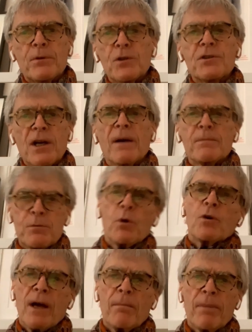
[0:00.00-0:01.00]
good times
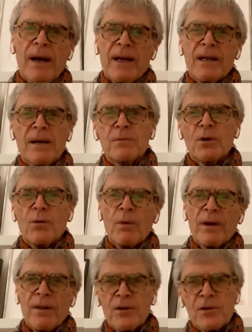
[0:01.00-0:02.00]
will come back. I'm not
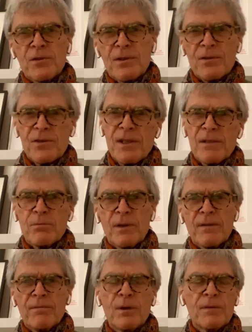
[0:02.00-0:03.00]
one of those that says
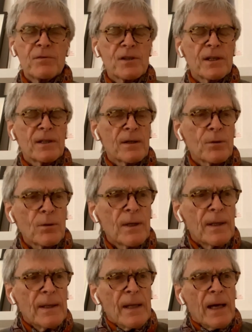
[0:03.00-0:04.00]
we've seen it all.
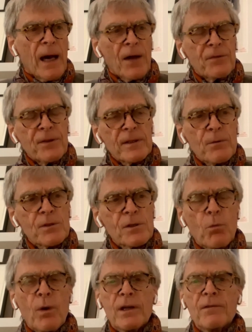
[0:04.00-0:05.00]
I think there was a
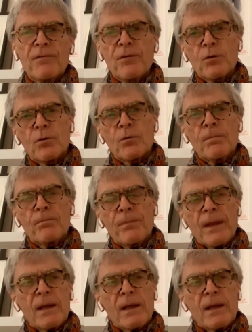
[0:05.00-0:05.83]
wonderful